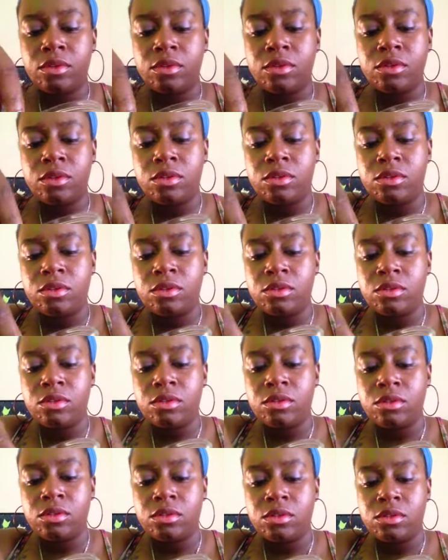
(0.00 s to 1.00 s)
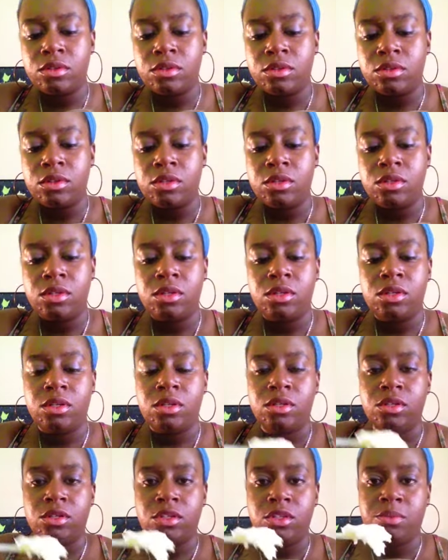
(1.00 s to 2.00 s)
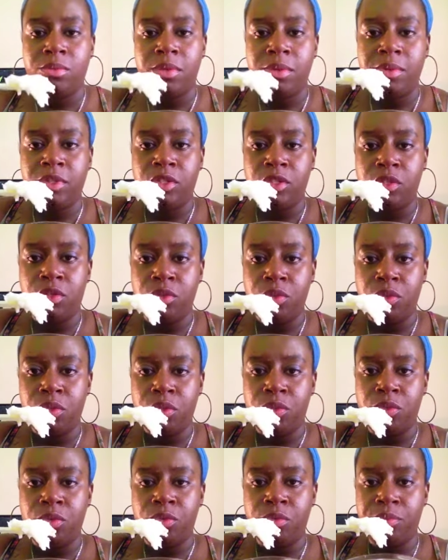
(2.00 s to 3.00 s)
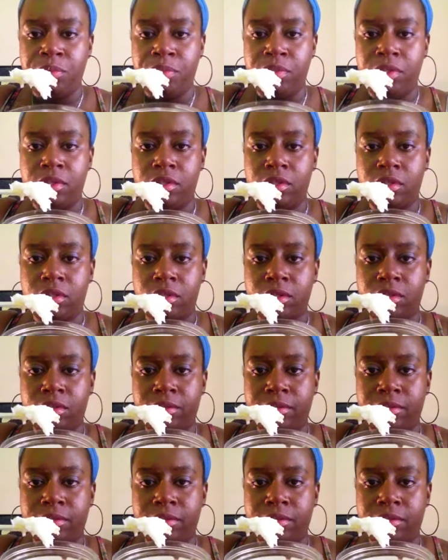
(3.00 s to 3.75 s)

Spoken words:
So just maybe 2 scoops.